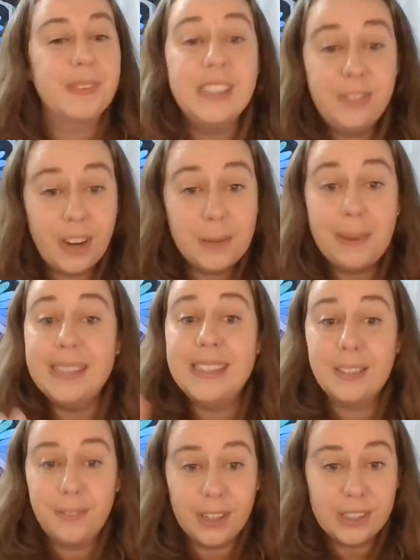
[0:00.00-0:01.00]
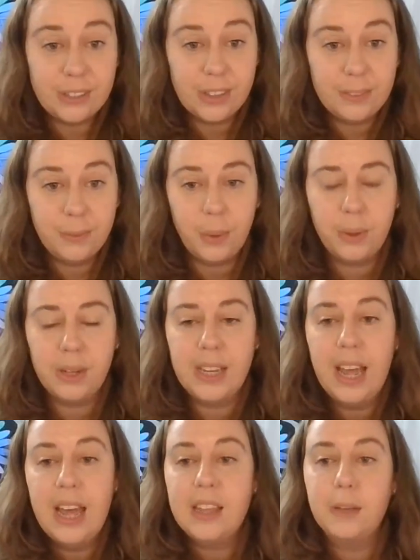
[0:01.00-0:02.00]
It's very basic, very straightforward.
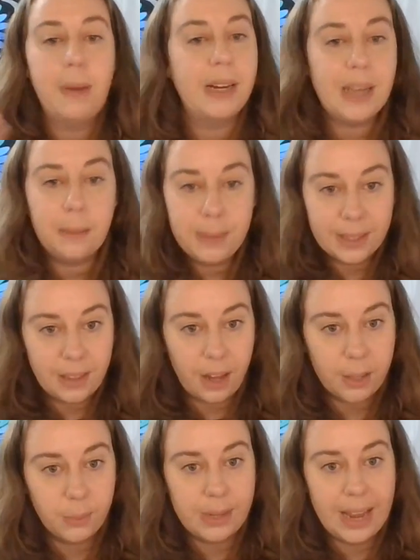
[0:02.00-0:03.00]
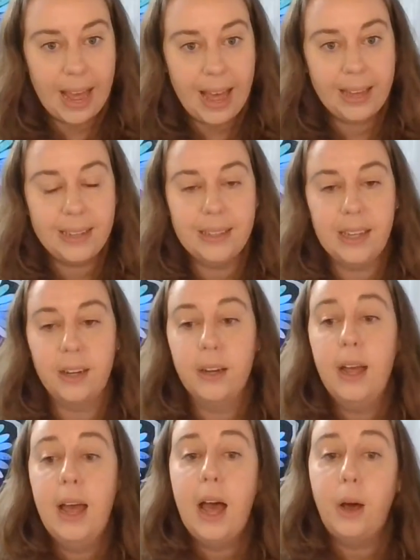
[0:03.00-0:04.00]
There might not be a lot you want to add in there.
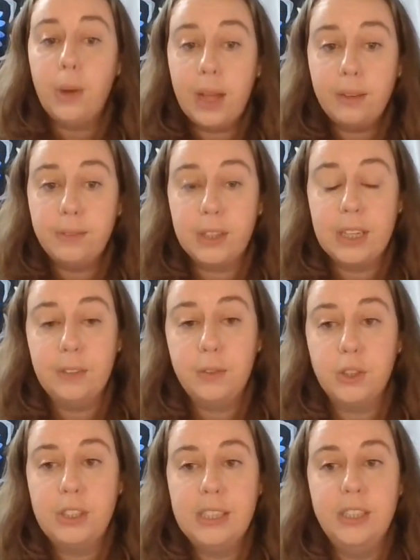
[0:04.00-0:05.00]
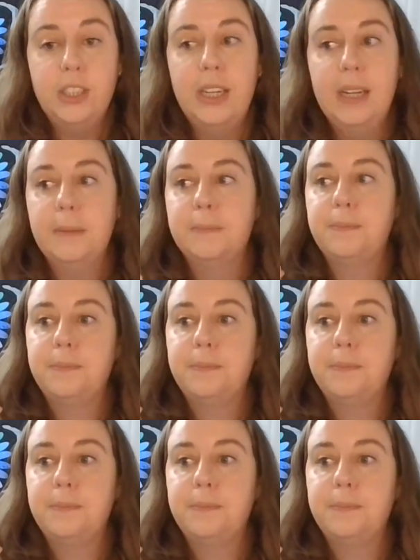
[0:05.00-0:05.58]
However, if you're teaching